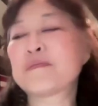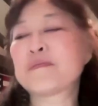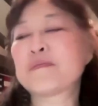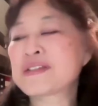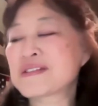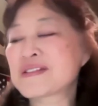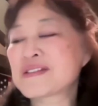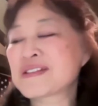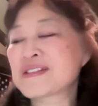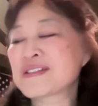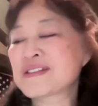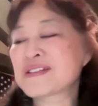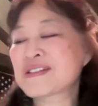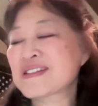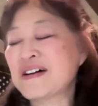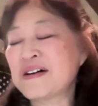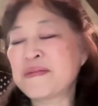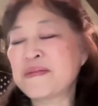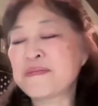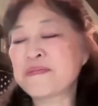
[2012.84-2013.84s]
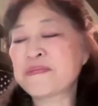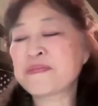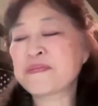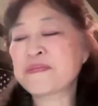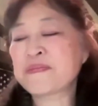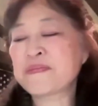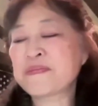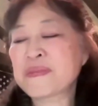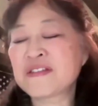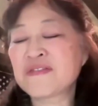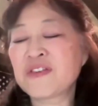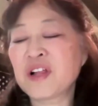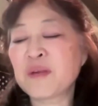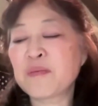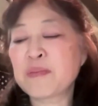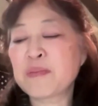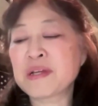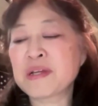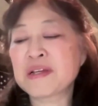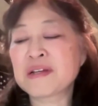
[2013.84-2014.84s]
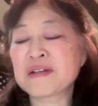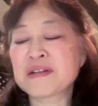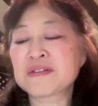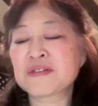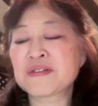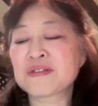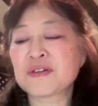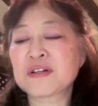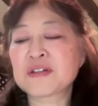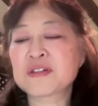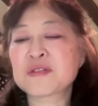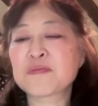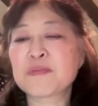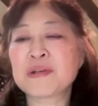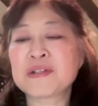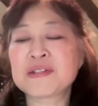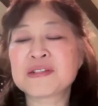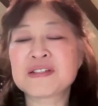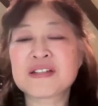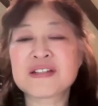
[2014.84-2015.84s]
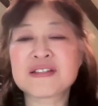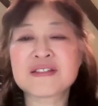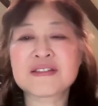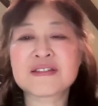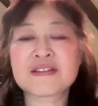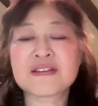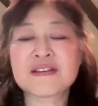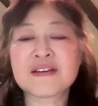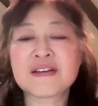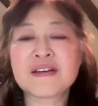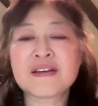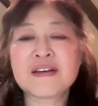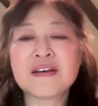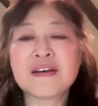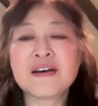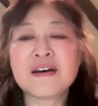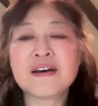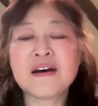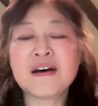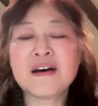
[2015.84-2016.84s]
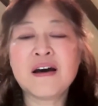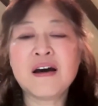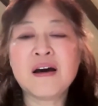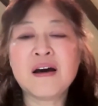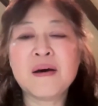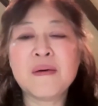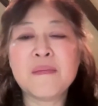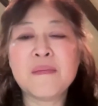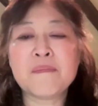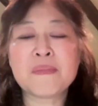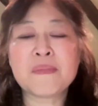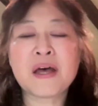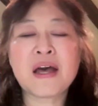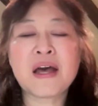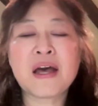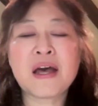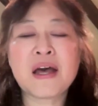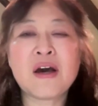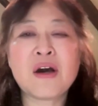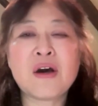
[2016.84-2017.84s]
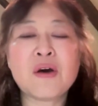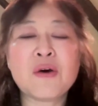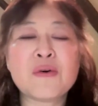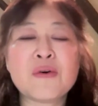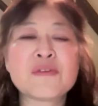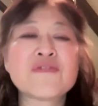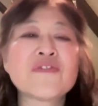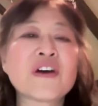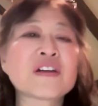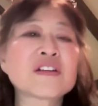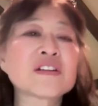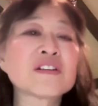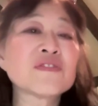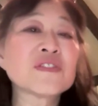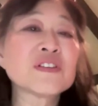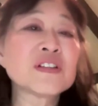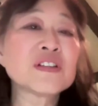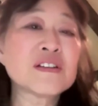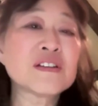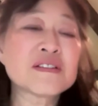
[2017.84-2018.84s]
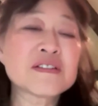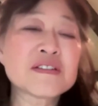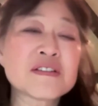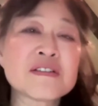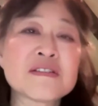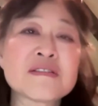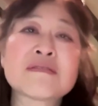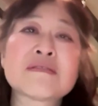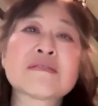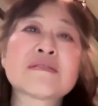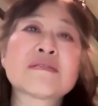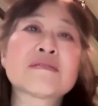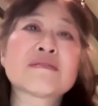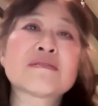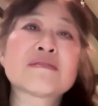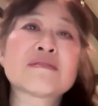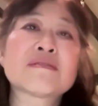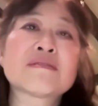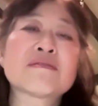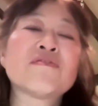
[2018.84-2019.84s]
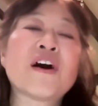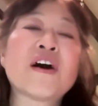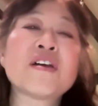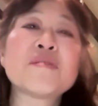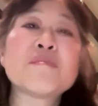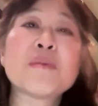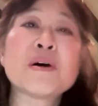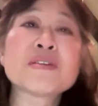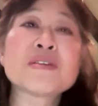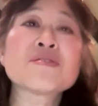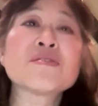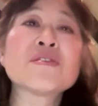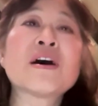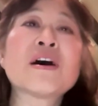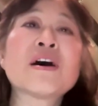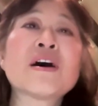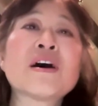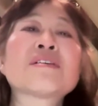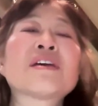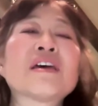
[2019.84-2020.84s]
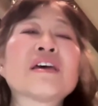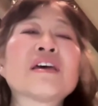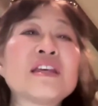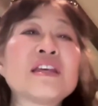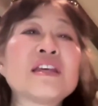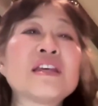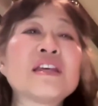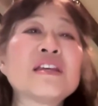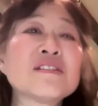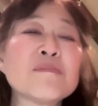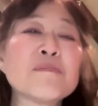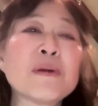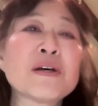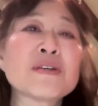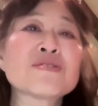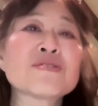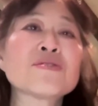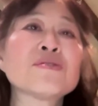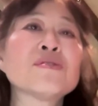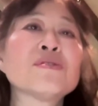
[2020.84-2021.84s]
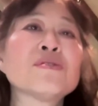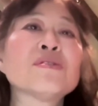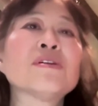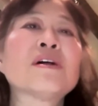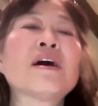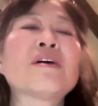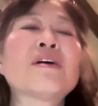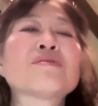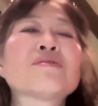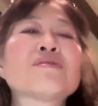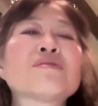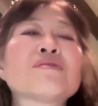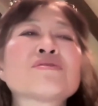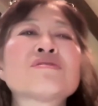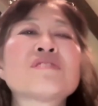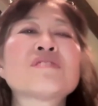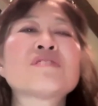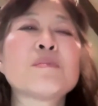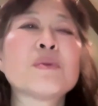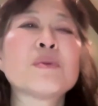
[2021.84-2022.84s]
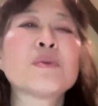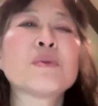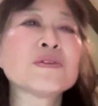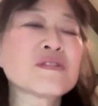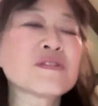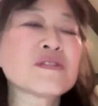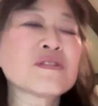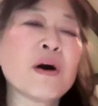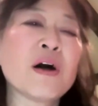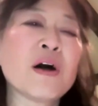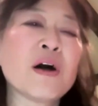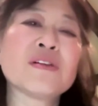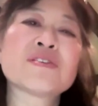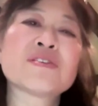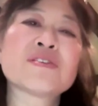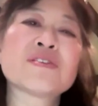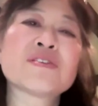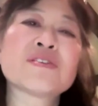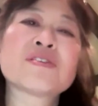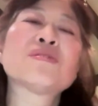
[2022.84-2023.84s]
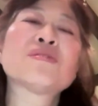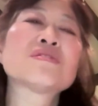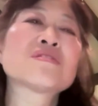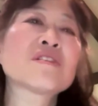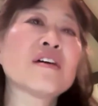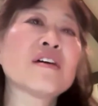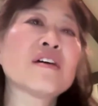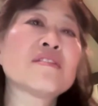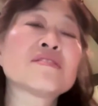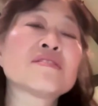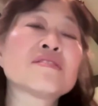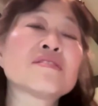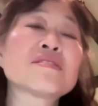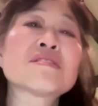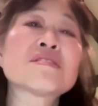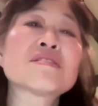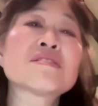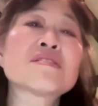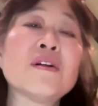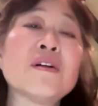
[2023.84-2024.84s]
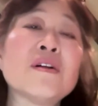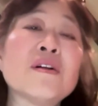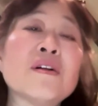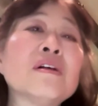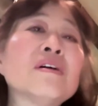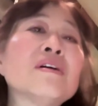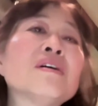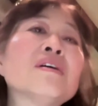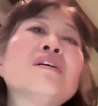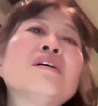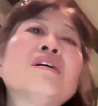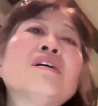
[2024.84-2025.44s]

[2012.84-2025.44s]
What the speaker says: business in developing drugs, but just how effectively does it find muscle, get into the muscle, how stable is the molecule inside the cell,